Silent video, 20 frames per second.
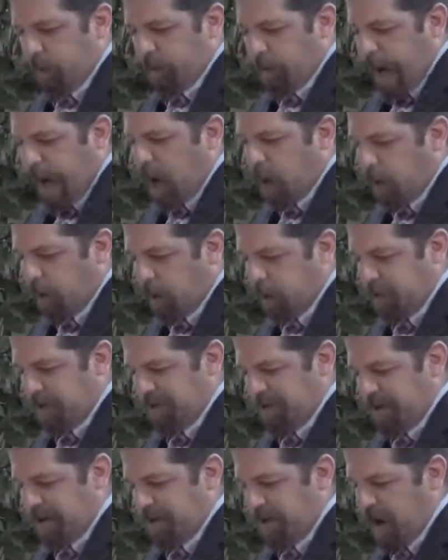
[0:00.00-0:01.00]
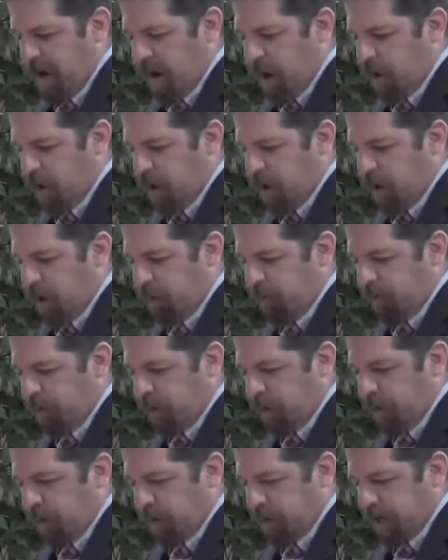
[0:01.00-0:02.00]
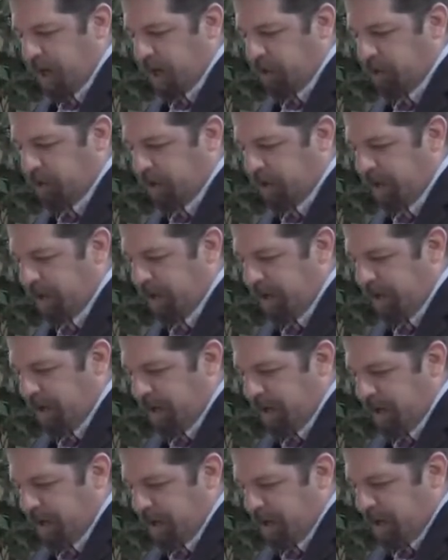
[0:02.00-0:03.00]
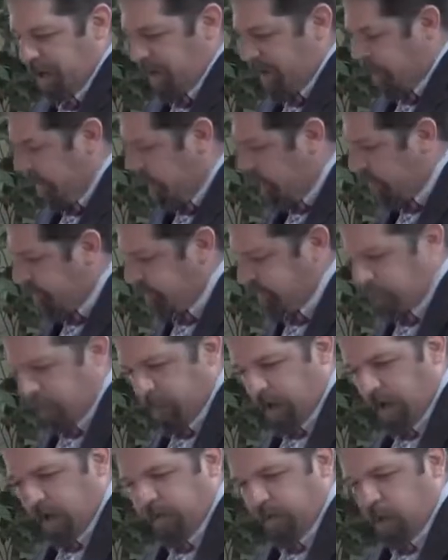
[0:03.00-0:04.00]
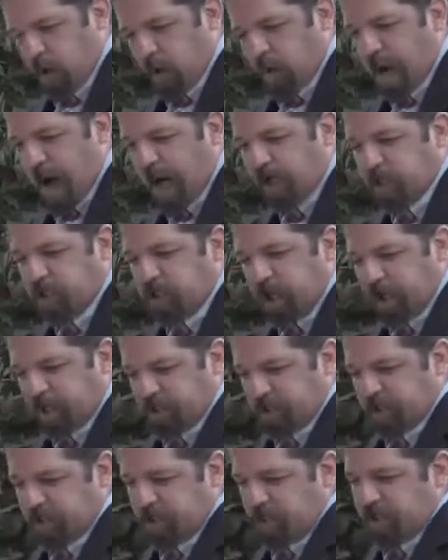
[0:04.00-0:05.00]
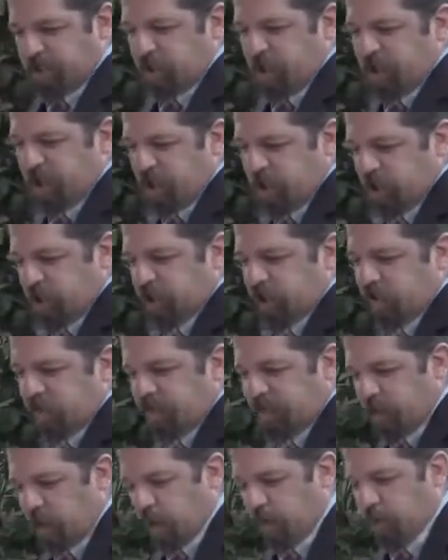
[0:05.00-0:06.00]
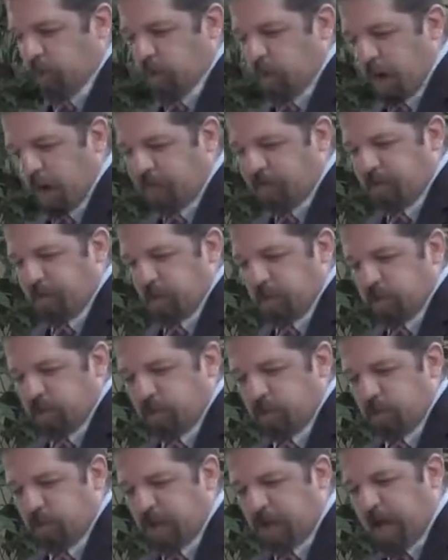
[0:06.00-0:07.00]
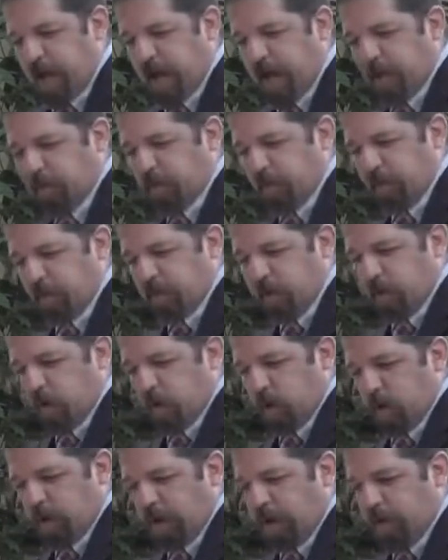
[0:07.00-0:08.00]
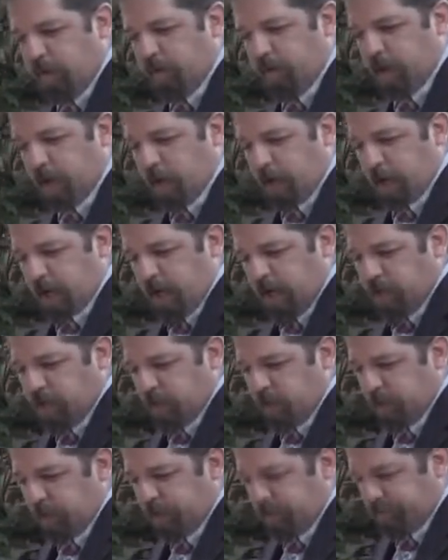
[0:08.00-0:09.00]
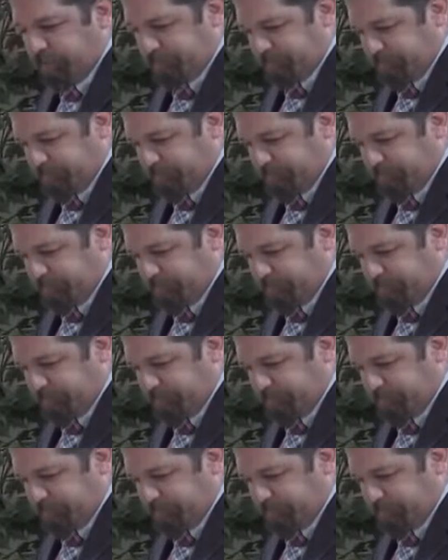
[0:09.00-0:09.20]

backwards. I will go forwards, actually. But if you go back to Genesis 16, this is the first reference to the angel of the Lord in the Old Testament.